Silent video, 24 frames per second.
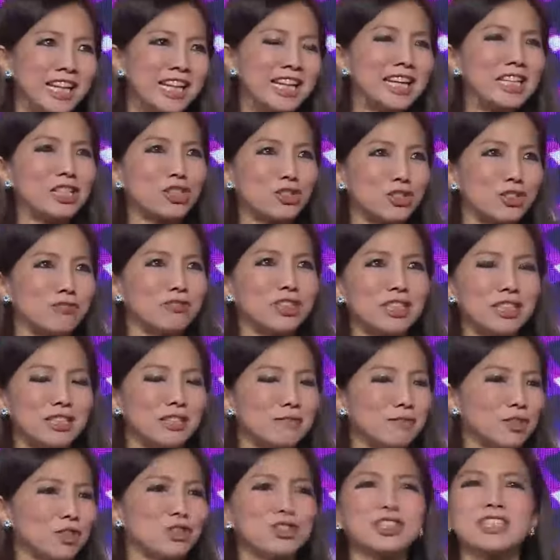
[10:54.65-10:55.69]
A I-driven
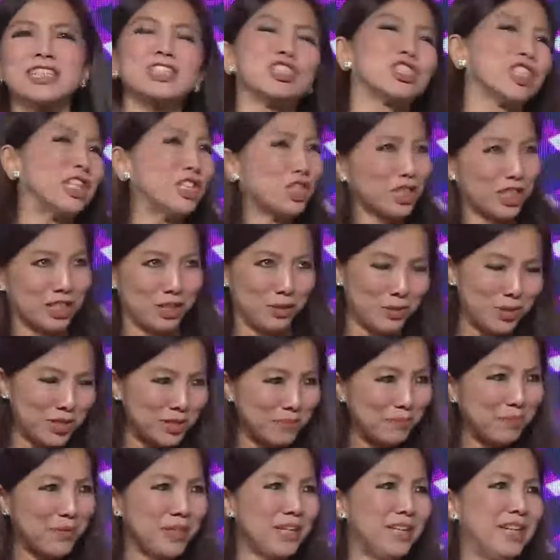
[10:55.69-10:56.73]
individual. You can change
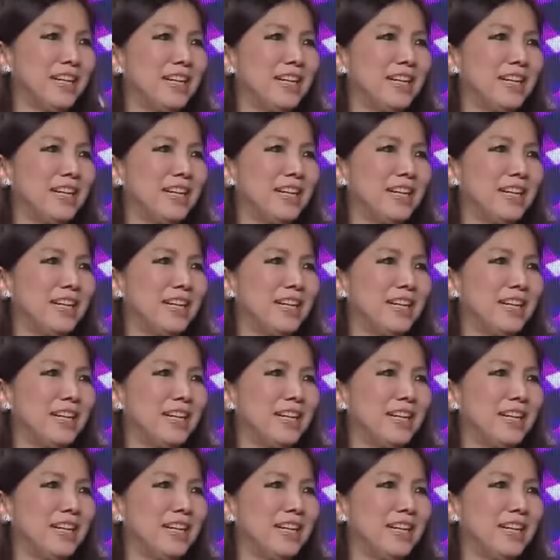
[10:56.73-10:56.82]
anyone.